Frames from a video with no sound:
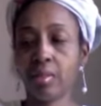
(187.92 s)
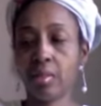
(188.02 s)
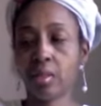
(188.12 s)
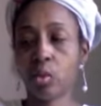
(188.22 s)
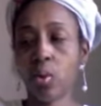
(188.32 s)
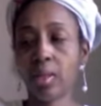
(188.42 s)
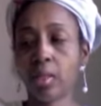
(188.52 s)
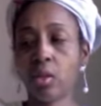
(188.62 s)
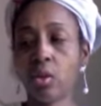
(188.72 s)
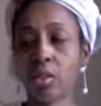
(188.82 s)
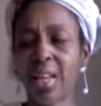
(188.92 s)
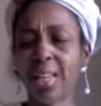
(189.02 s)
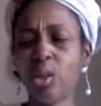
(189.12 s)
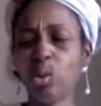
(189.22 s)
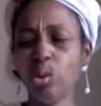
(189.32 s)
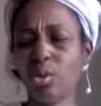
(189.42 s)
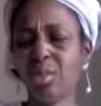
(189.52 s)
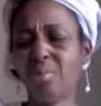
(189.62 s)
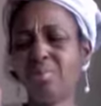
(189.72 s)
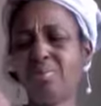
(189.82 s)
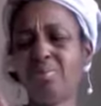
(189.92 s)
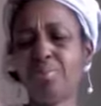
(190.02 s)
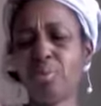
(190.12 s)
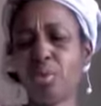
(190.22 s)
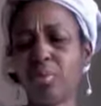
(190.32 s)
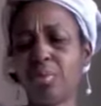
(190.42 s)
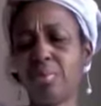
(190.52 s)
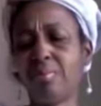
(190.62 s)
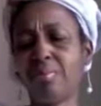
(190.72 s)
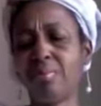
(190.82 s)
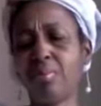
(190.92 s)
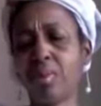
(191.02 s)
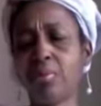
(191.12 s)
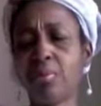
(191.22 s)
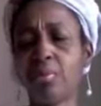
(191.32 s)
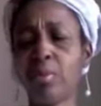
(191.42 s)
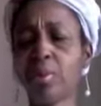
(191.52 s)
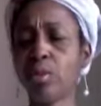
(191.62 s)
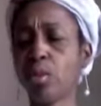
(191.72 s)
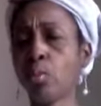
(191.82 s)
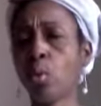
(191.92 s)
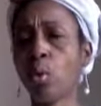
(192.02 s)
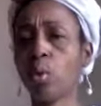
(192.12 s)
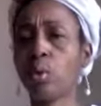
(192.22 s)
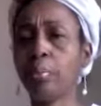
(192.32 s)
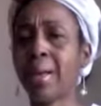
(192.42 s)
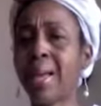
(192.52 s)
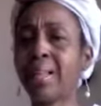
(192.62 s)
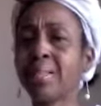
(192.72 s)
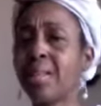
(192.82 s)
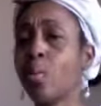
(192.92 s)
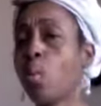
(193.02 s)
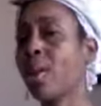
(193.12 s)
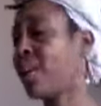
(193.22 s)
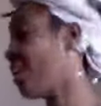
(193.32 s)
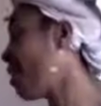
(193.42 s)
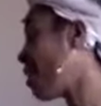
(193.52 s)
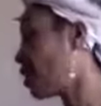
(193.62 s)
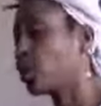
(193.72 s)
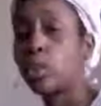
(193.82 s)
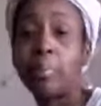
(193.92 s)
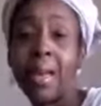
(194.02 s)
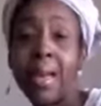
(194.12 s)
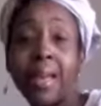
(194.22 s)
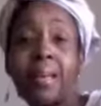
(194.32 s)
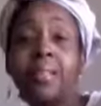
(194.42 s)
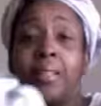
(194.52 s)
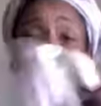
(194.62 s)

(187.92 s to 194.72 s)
It's quite a lot. I used some very small pads and one large pad.